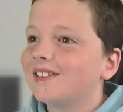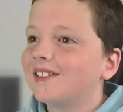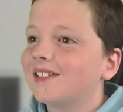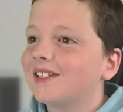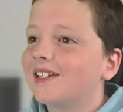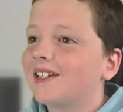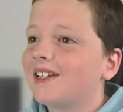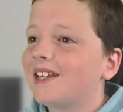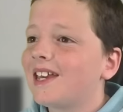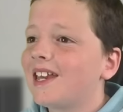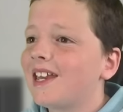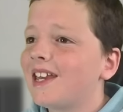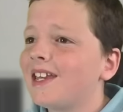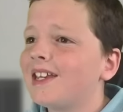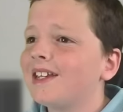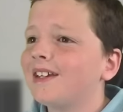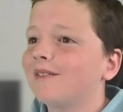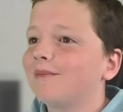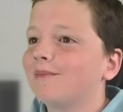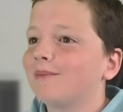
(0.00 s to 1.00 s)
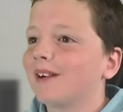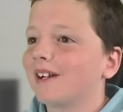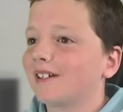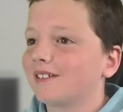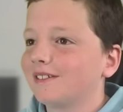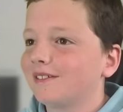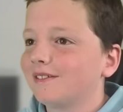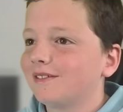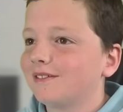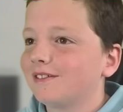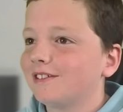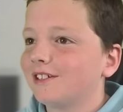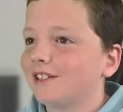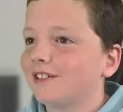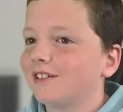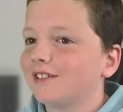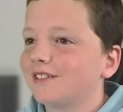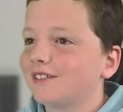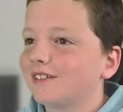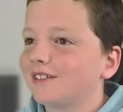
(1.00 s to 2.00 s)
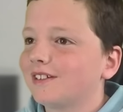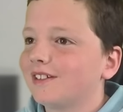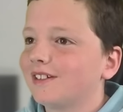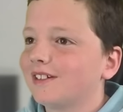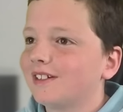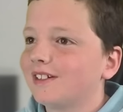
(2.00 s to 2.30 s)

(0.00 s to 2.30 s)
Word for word: is the king of practical jokes.